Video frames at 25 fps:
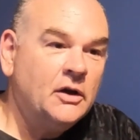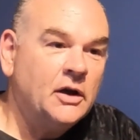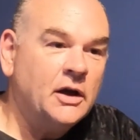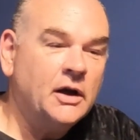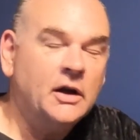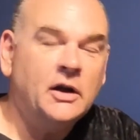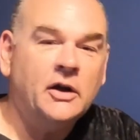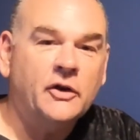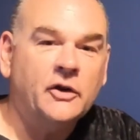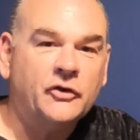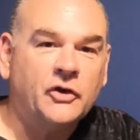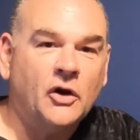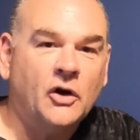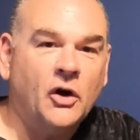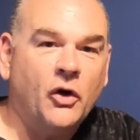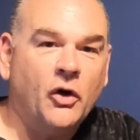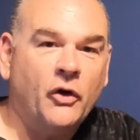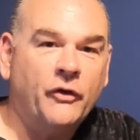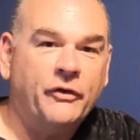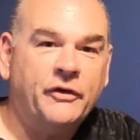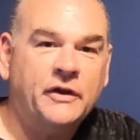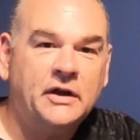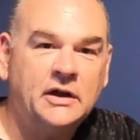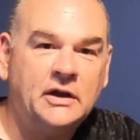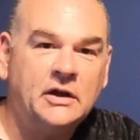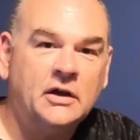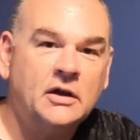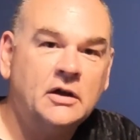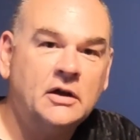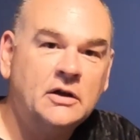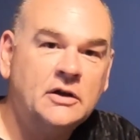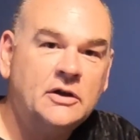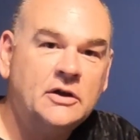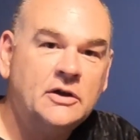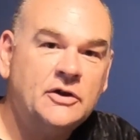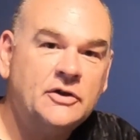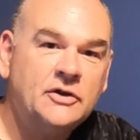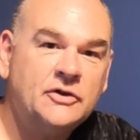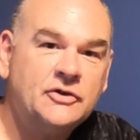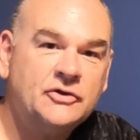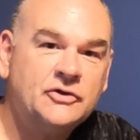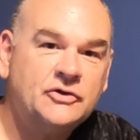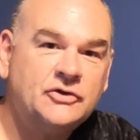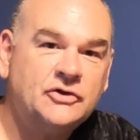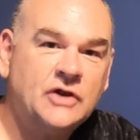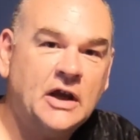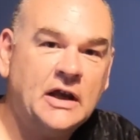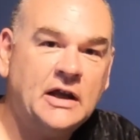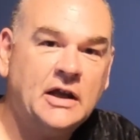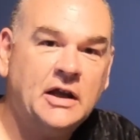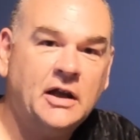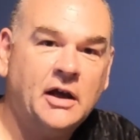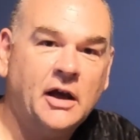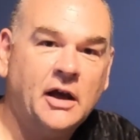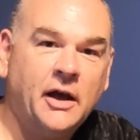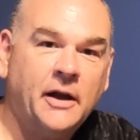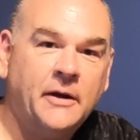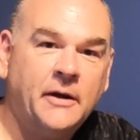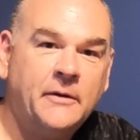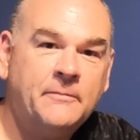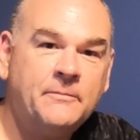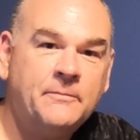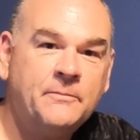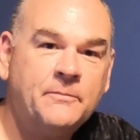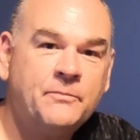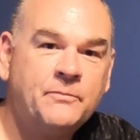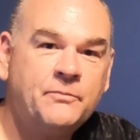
It is called the shaky head.